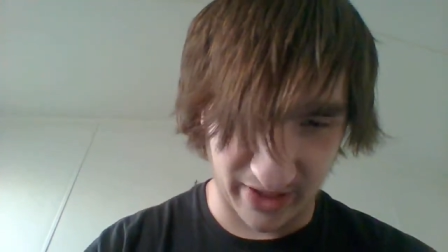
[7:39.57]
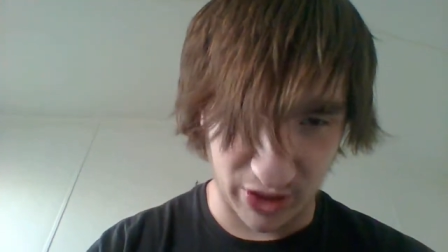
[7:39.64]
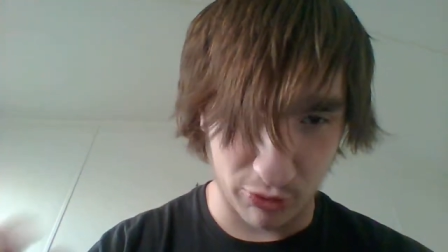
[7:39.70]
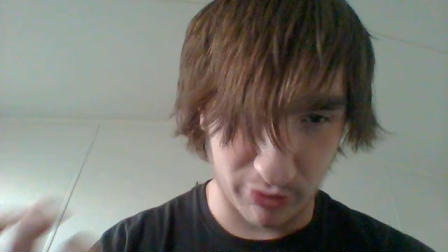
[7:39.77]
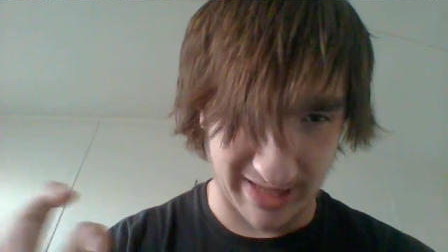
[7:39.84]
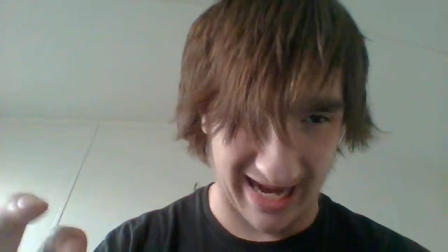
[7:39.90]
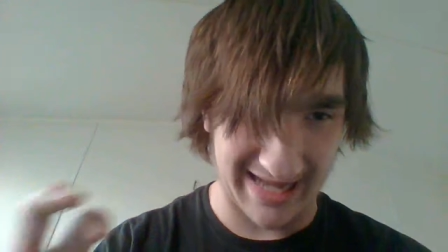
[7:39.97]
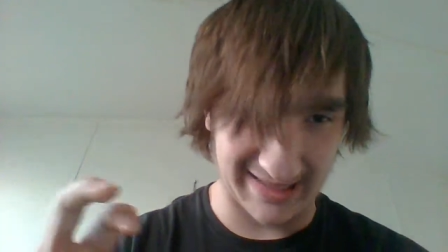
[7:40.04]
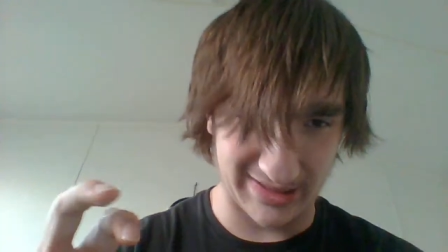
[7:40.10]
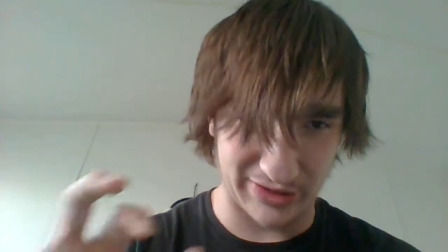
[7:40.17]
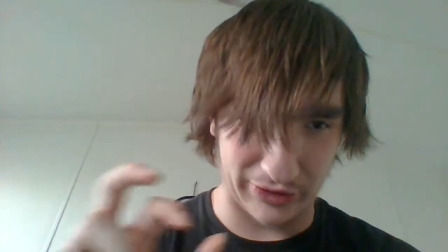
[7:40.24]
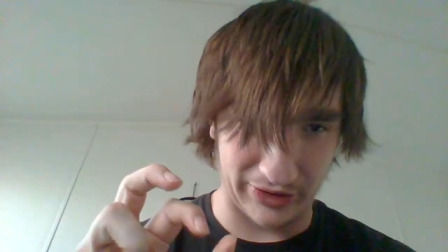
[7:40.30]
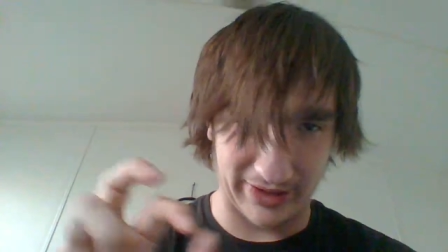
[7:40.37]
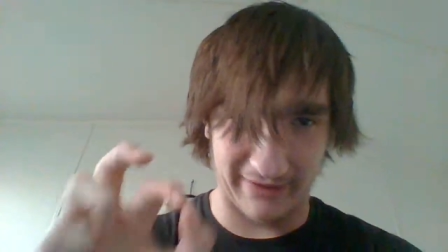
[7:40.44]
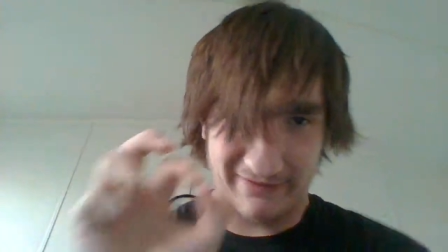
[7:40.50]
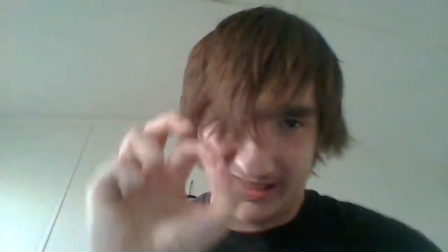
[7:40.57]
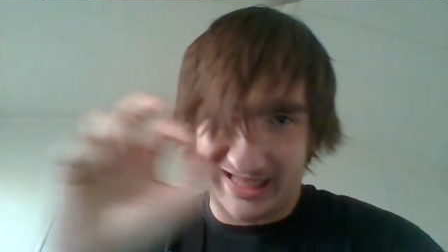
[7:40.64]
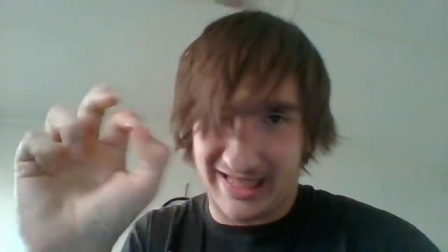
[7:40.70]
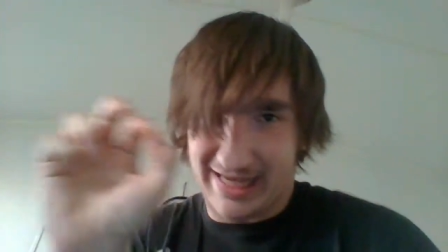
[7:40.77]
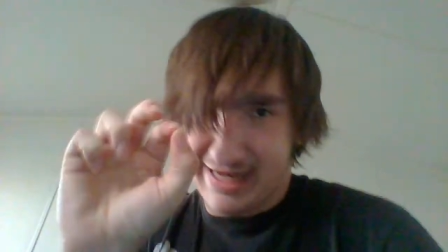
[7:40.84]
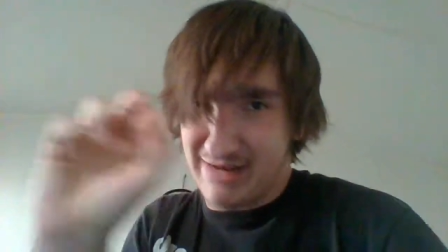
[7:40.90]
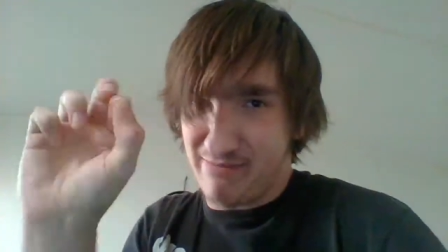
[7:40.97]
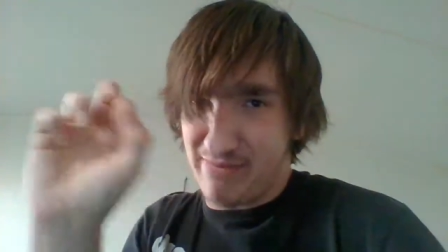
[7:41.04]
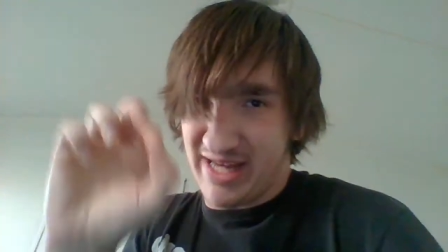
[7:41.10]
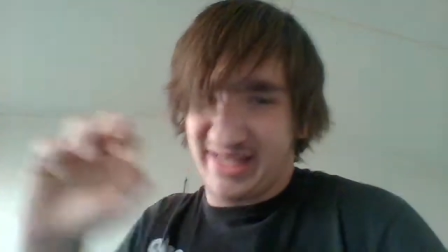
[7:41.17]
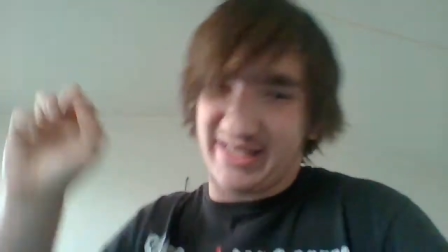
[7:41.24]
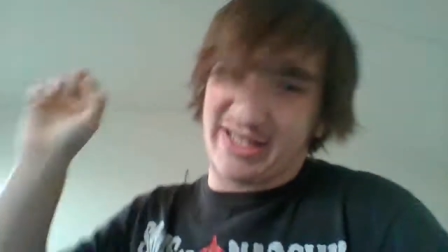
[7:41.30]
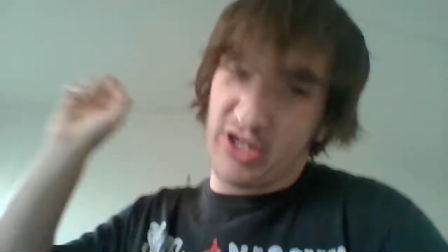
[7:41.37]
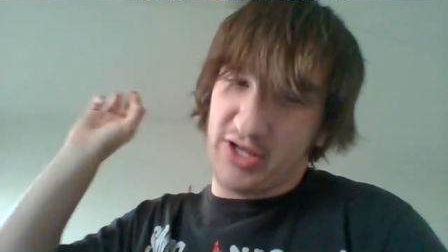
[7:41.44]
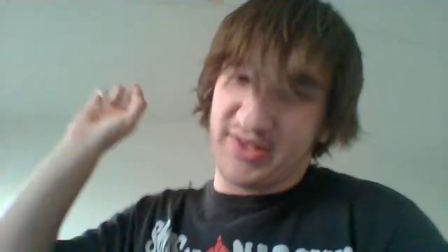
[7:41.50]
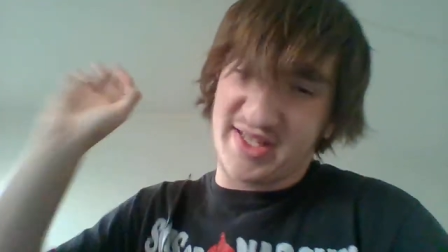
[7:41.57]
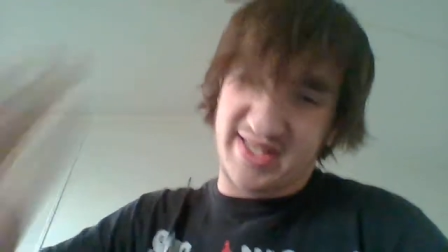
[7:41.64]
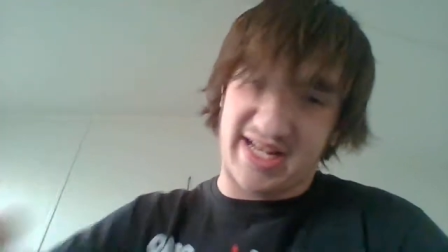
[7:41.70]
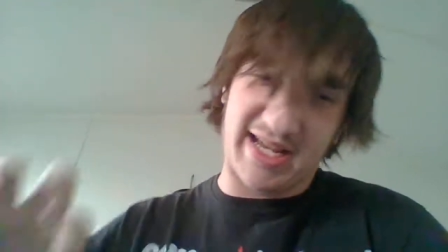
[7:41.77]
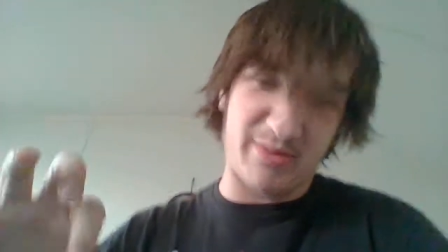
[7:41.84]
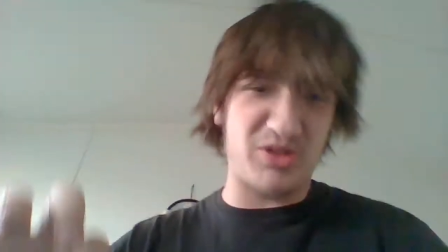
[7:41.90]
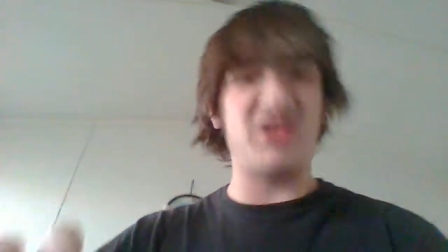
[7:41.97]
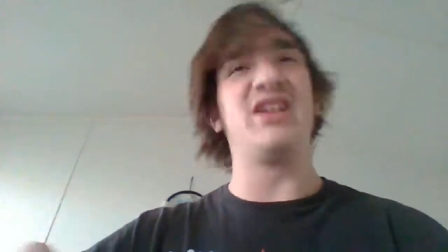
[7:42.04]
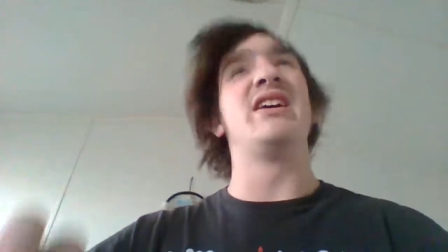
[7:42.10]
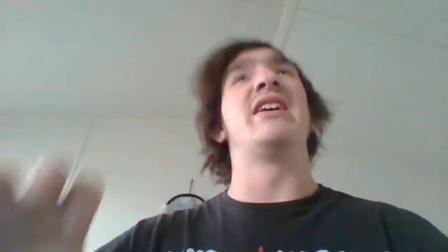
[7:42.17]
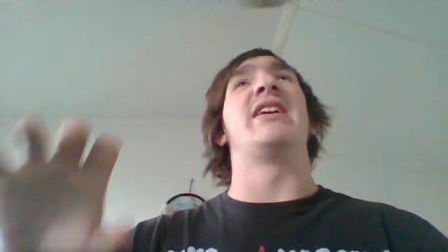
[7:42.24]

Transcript: utensil of clay making on the table.